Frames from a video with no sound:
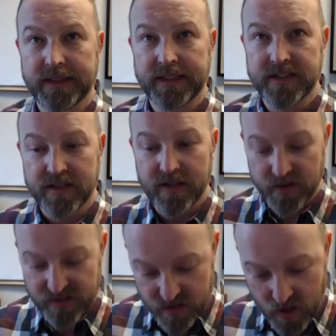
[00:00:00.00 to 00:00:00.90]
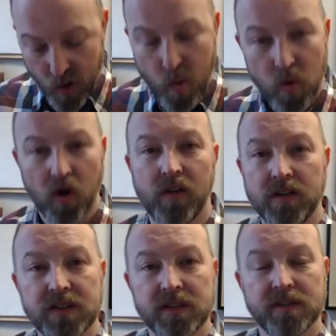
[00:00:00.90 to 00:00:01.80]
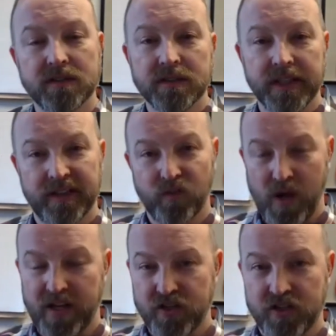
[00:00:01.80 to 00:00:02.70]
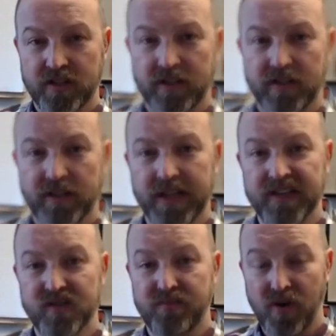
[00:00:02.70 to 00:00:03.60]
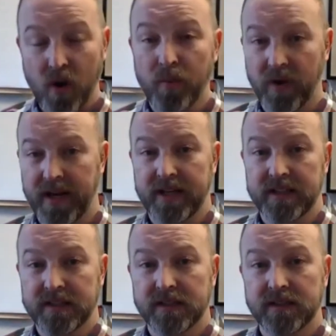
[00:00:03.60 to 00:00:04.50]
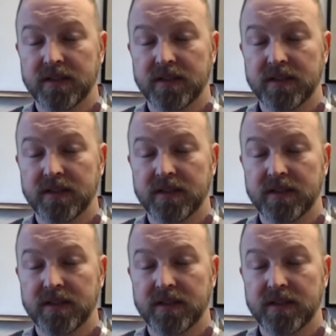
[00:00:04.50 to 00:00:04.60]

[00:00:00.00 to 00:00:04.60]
It is there is no world in which it is appropriate